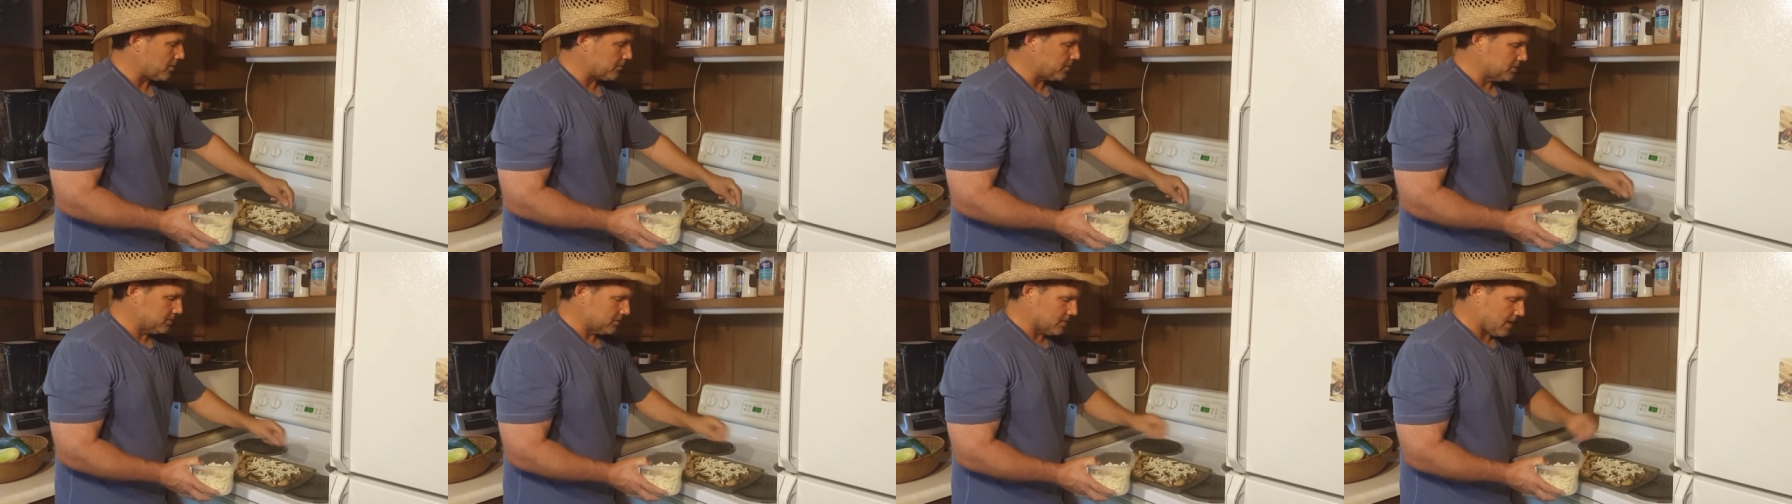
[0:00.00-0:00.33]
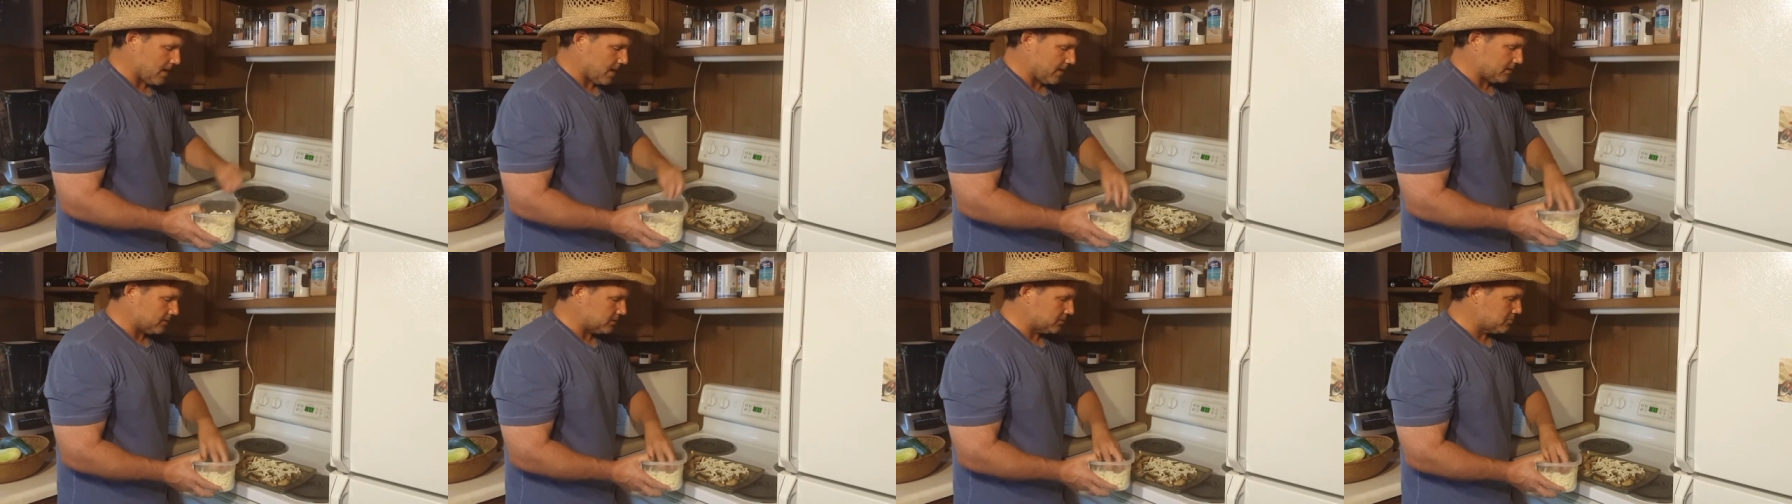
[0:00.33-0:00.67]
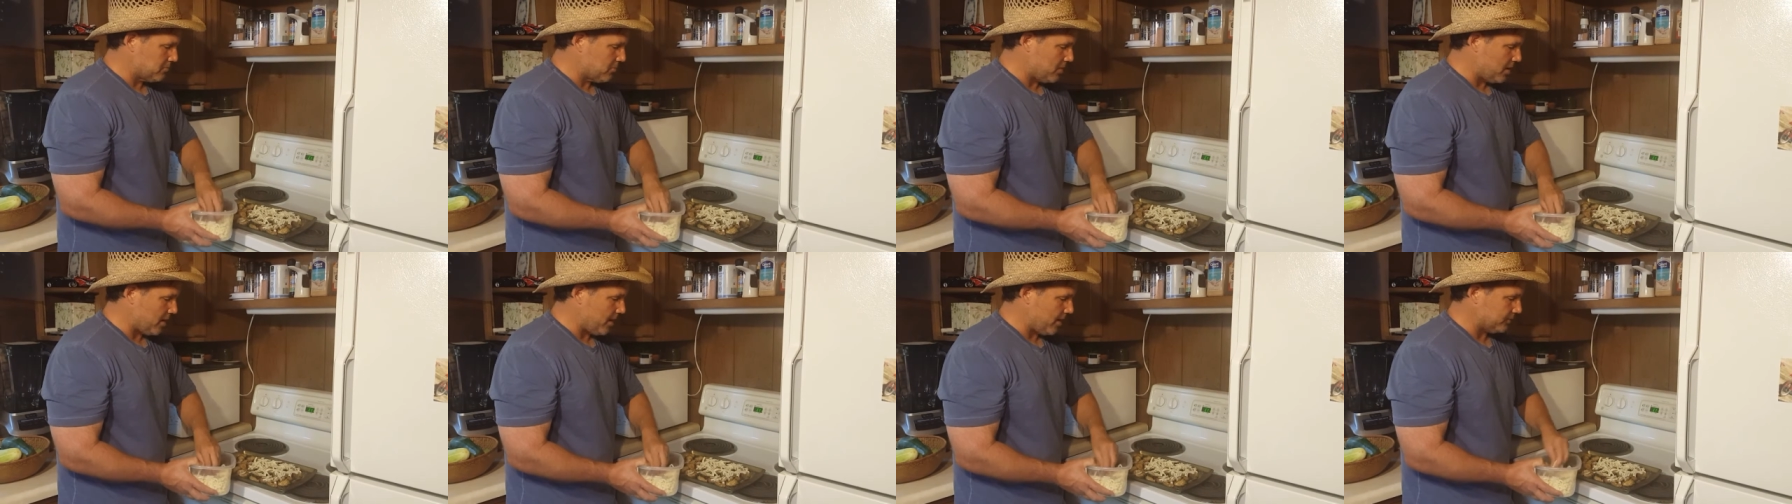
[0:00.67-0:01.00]
Probably
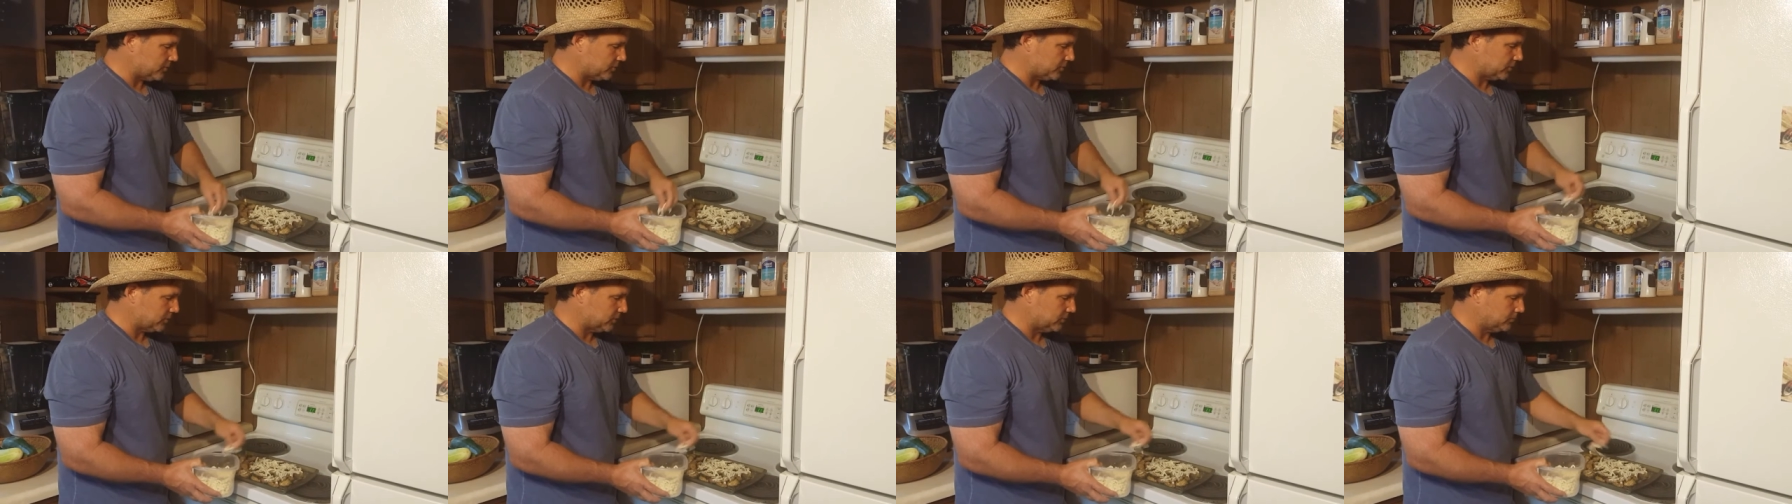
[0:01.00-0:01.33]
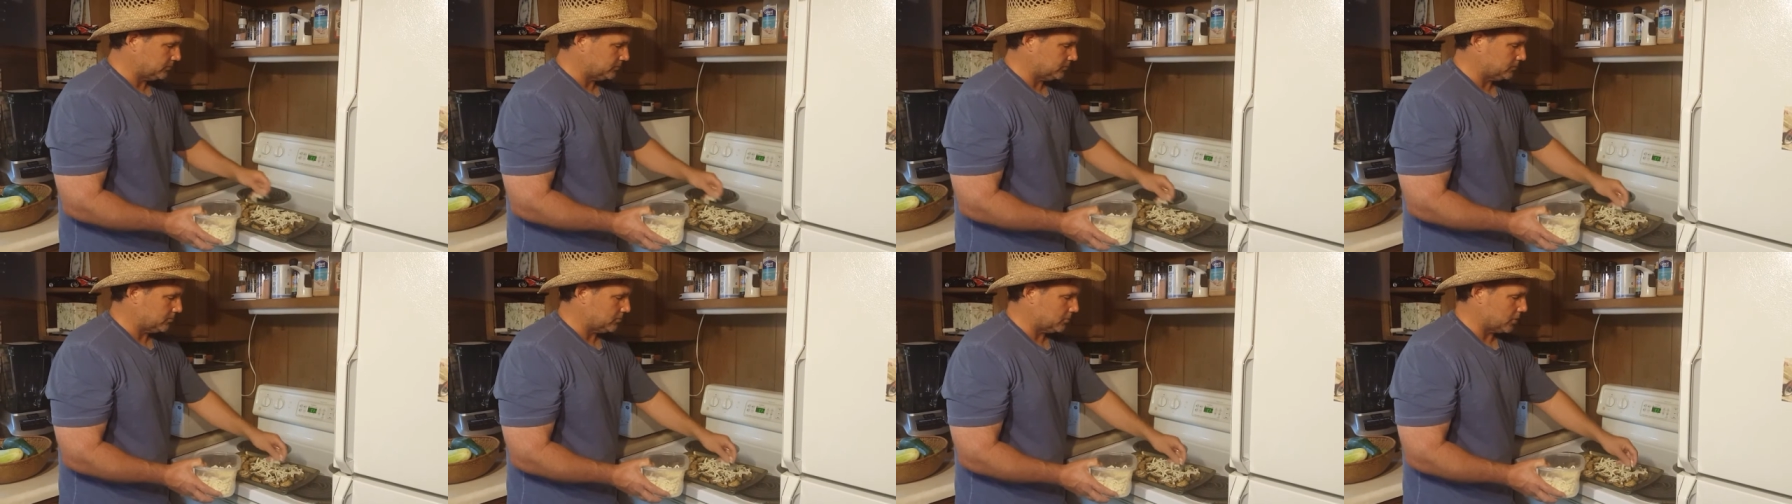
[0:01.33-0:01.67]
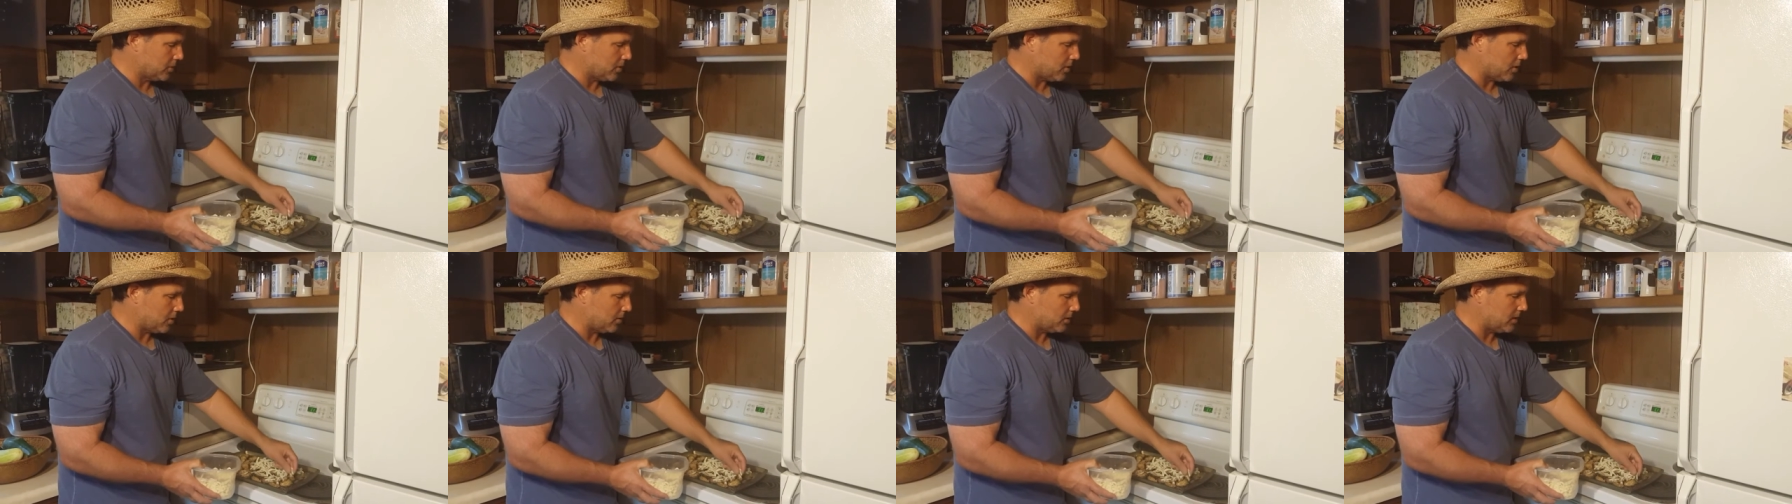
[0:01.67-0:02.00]
not as much
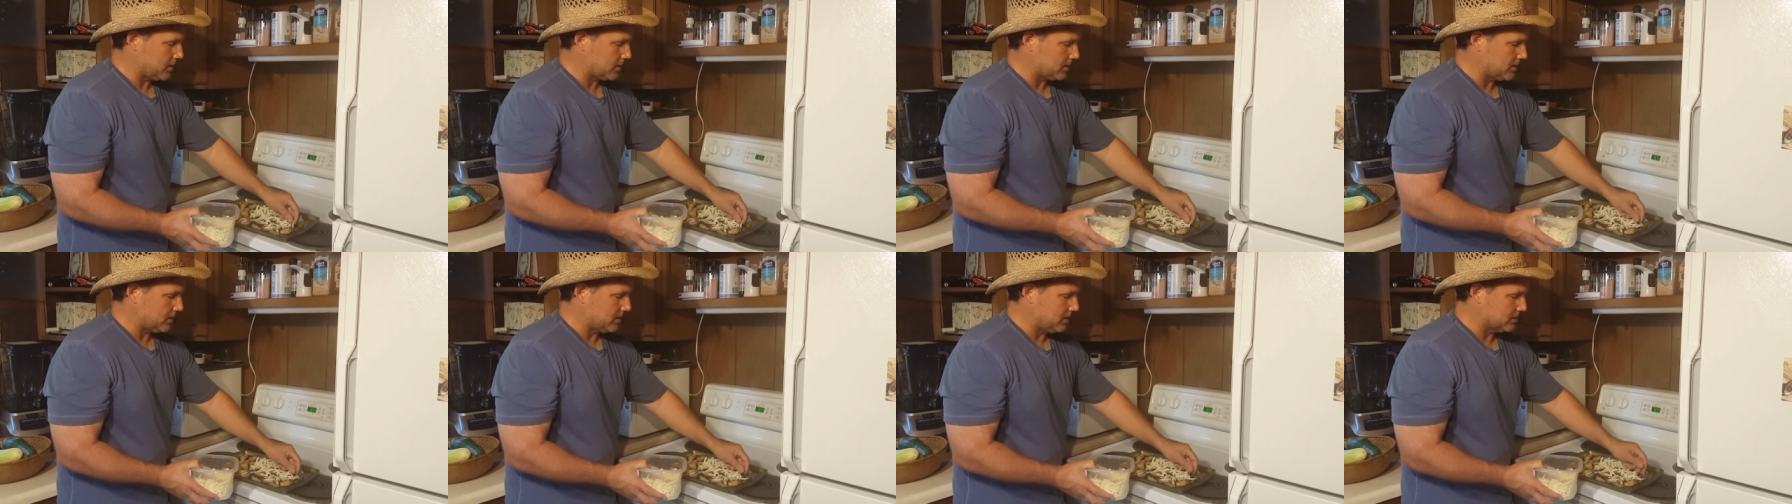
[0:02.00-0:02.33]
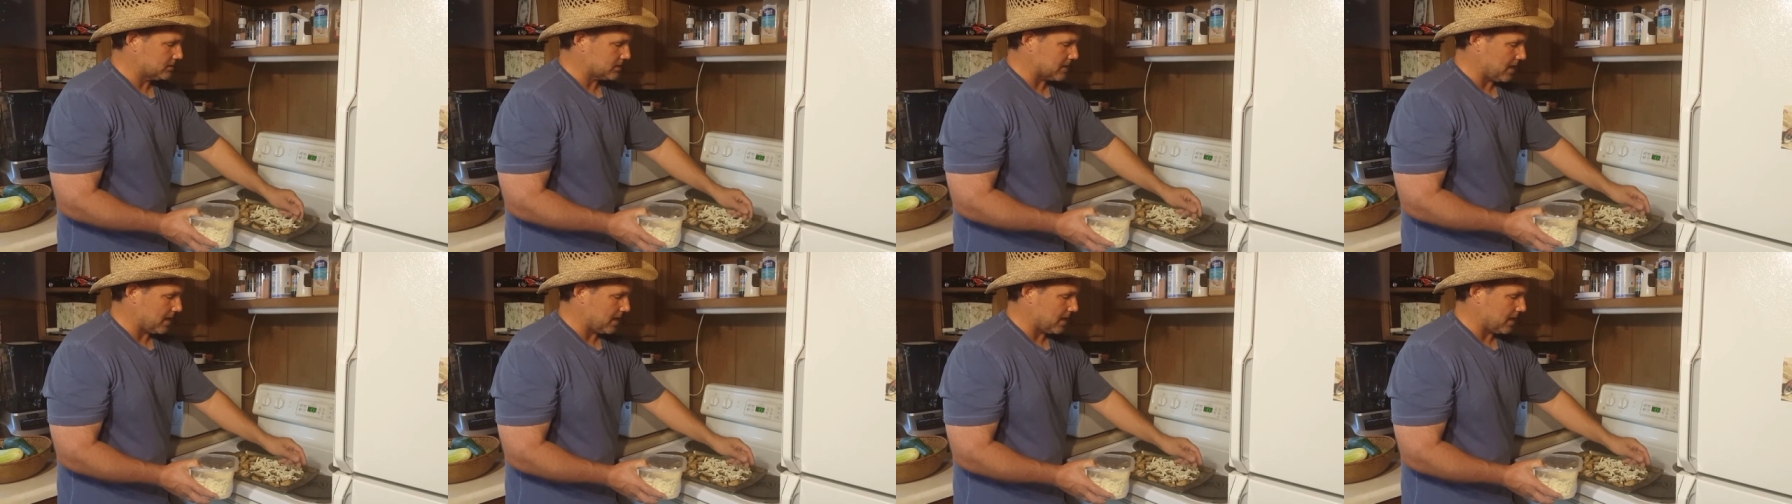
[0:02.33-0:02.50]
garlic